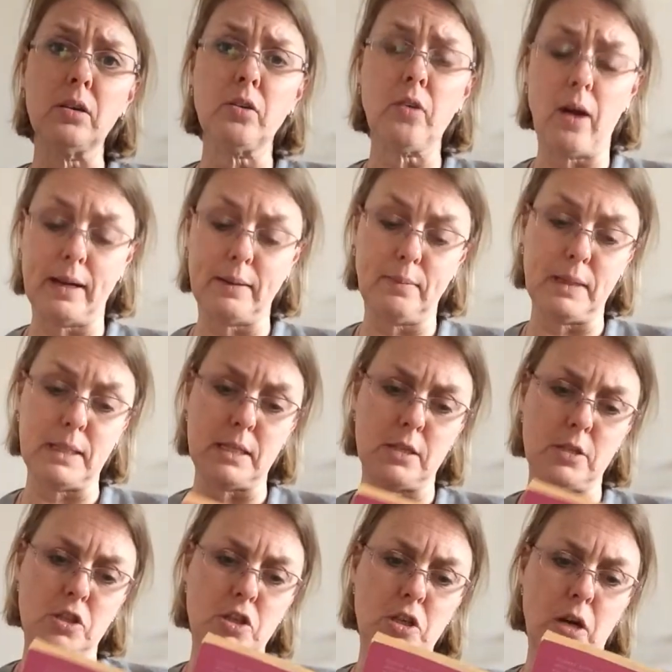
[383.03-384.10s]
cried
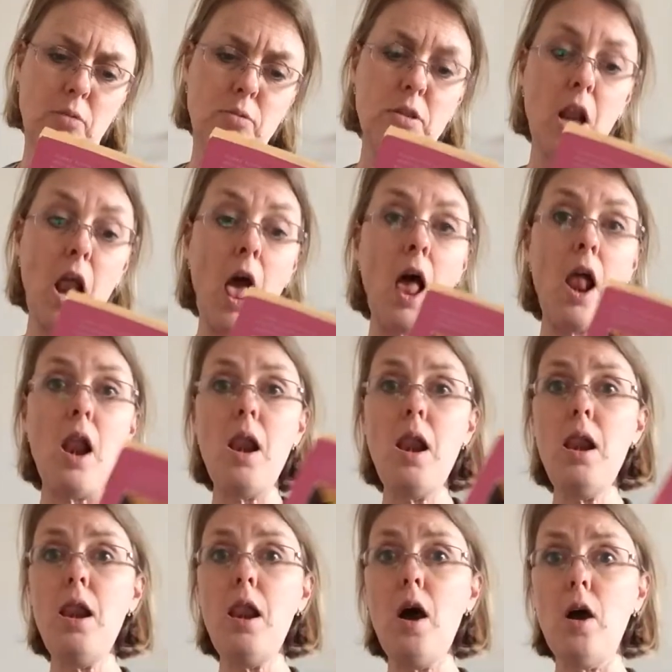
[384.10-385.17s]
Mrs. Jones.
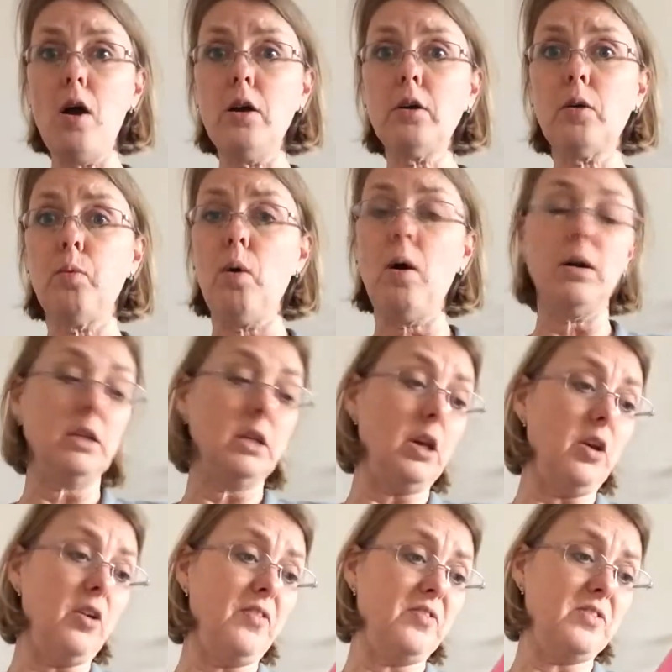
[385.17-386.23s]
"Look what
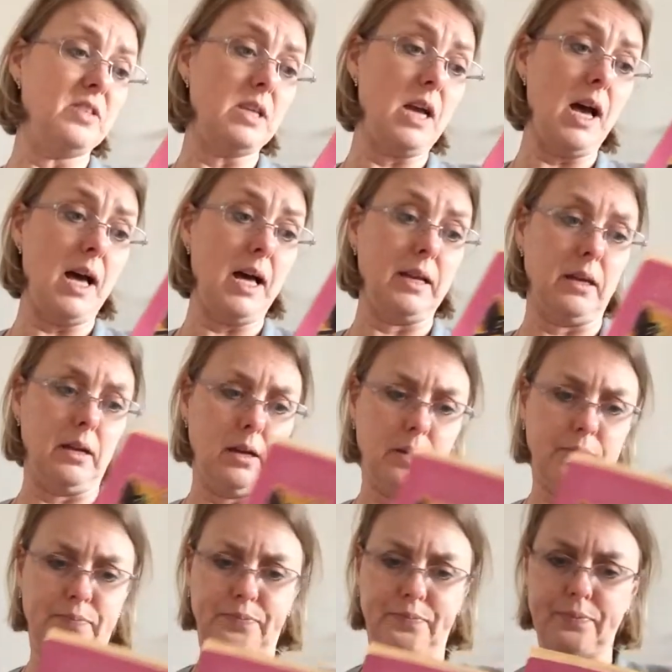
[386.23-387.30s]
you've done!"
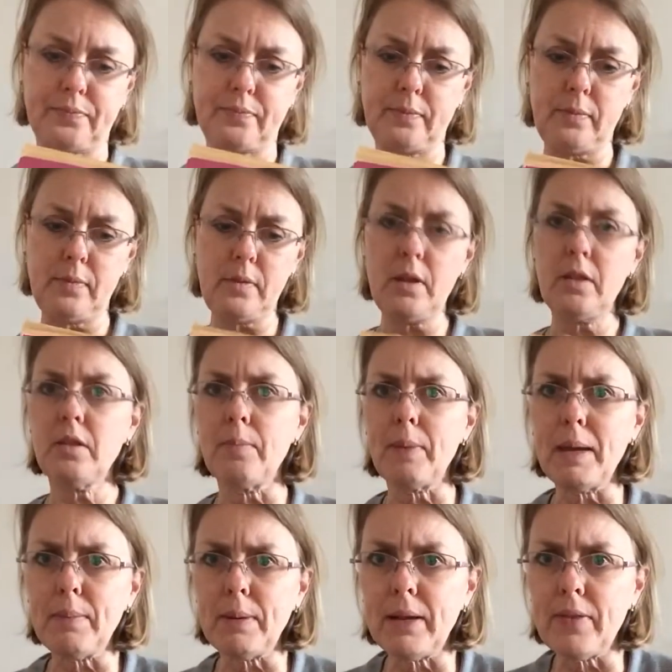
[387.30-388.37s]
The
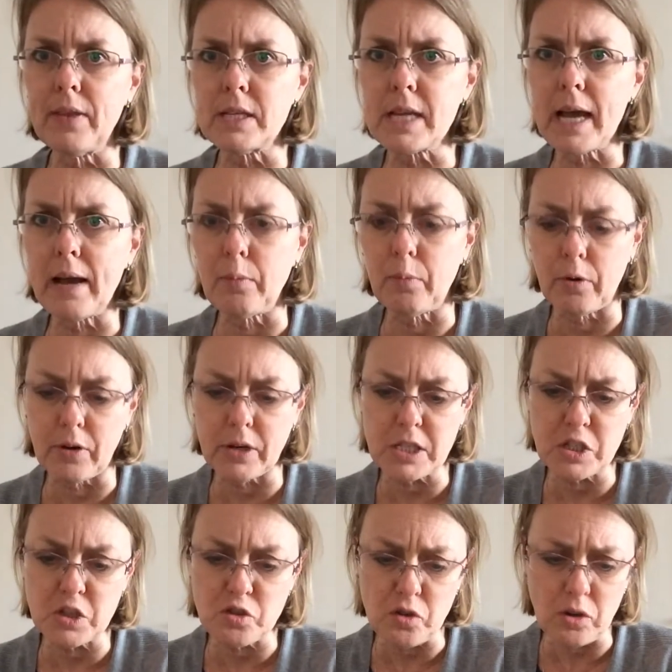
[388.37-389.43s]
people in the town were
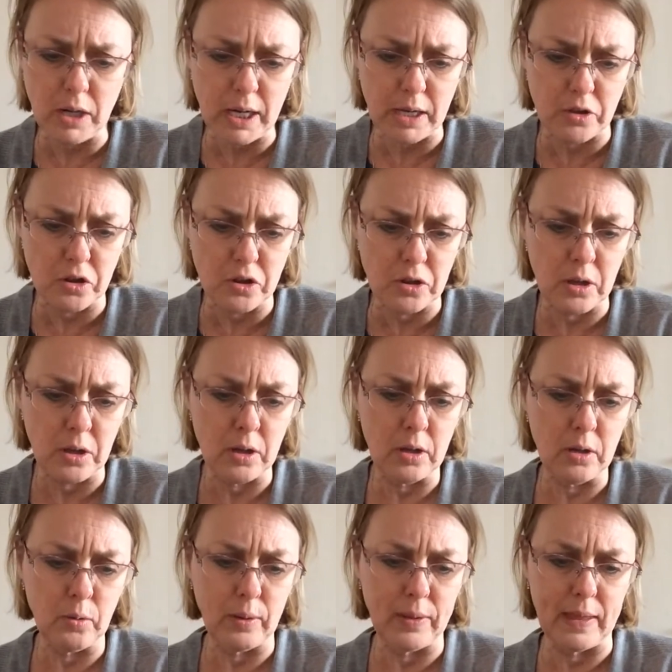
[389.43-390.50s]
astonished
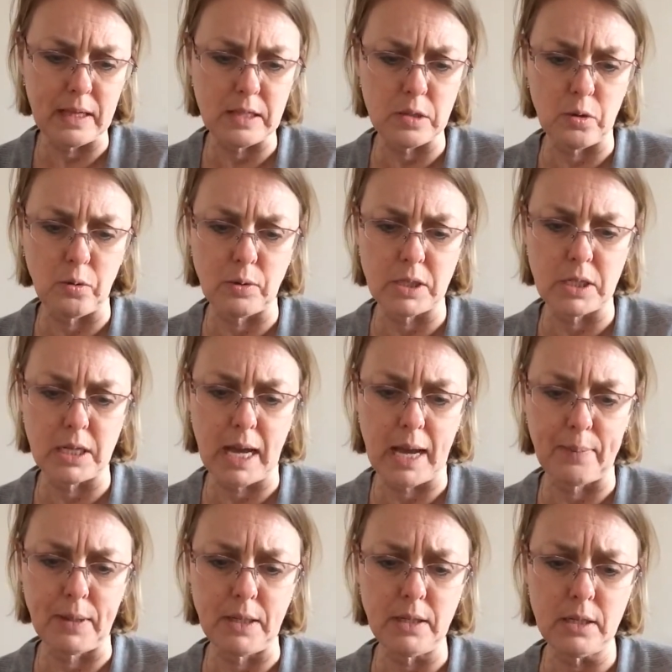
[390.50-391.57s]
when they saw what had
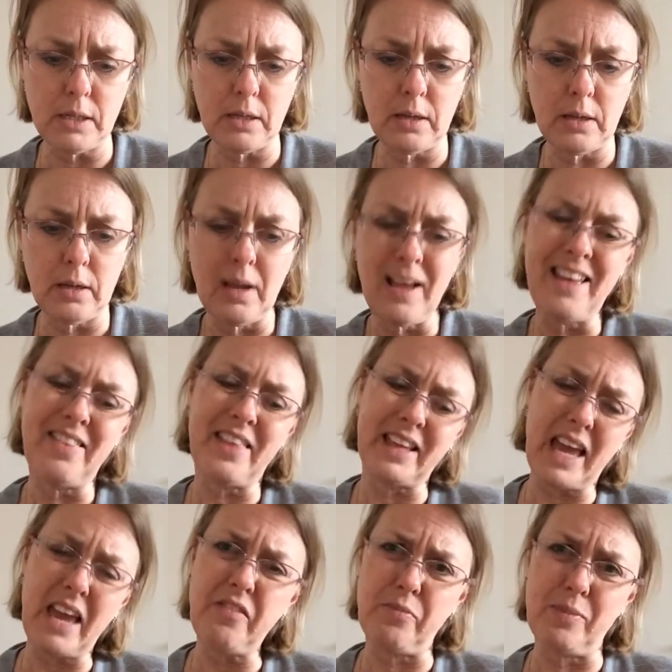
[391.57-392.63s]
happened. They
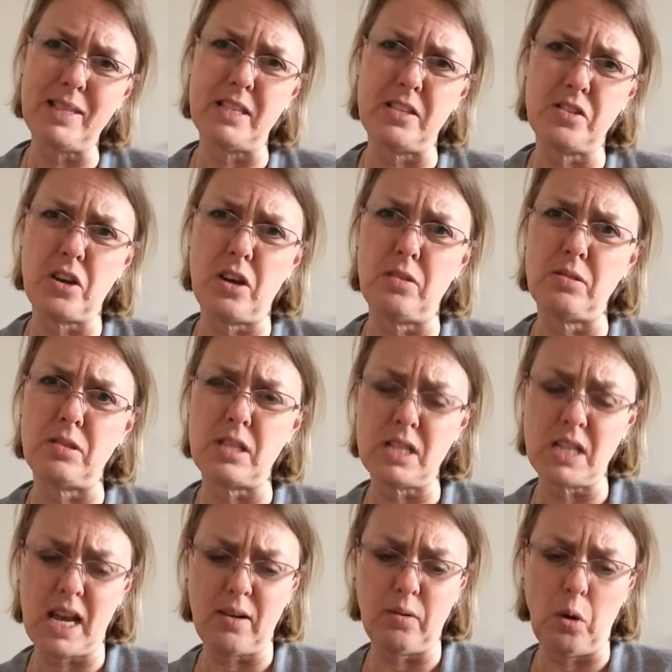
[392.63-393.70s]
gave Mrs. Jones the
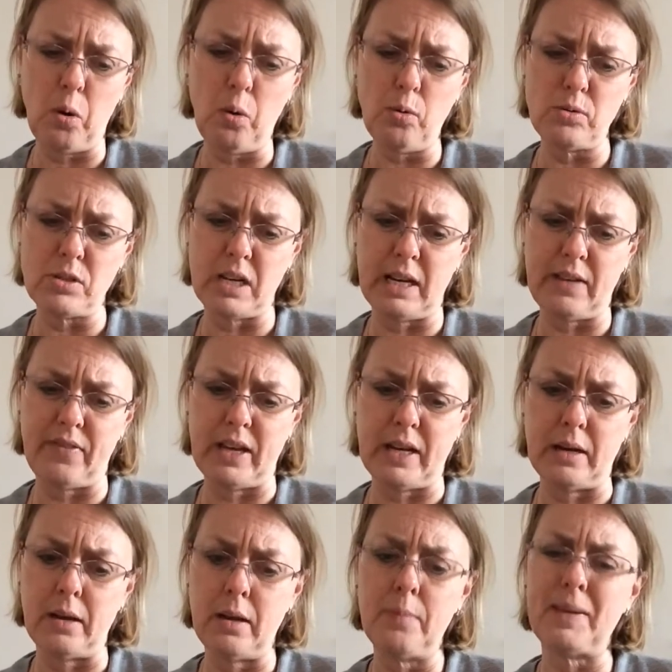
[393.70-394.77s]
town hall to live in
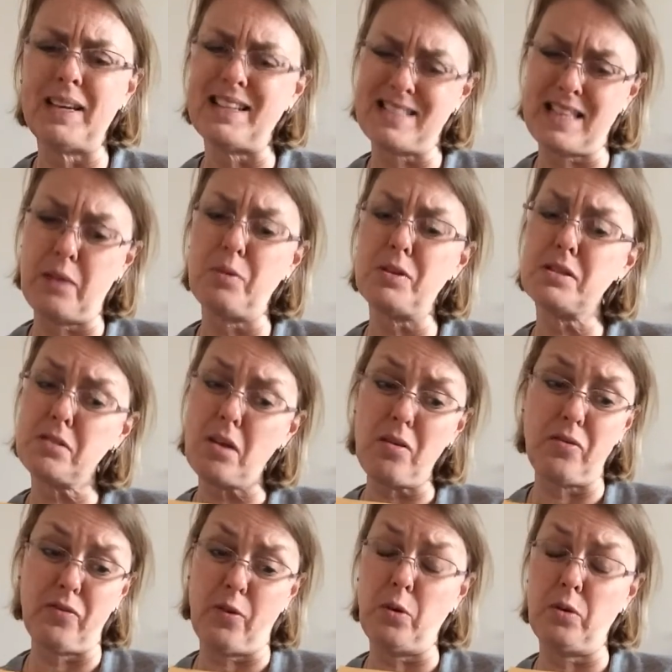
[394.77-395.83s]
because they were so
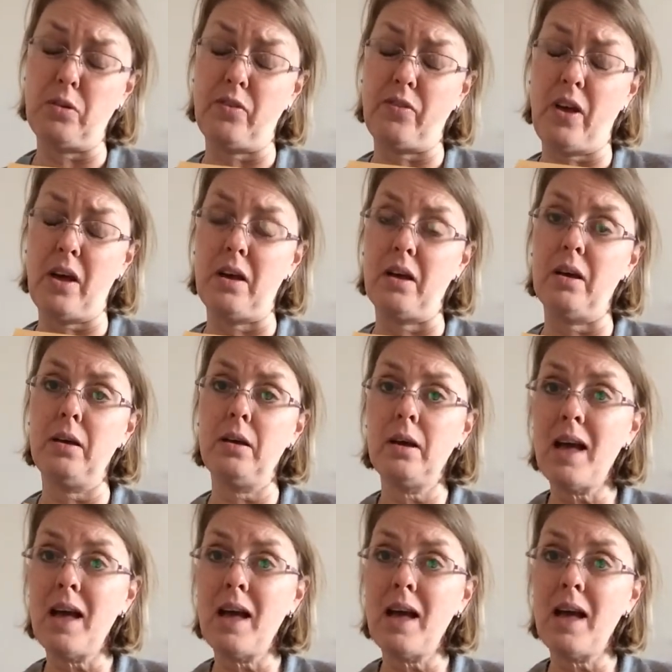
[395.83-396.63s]
fond of her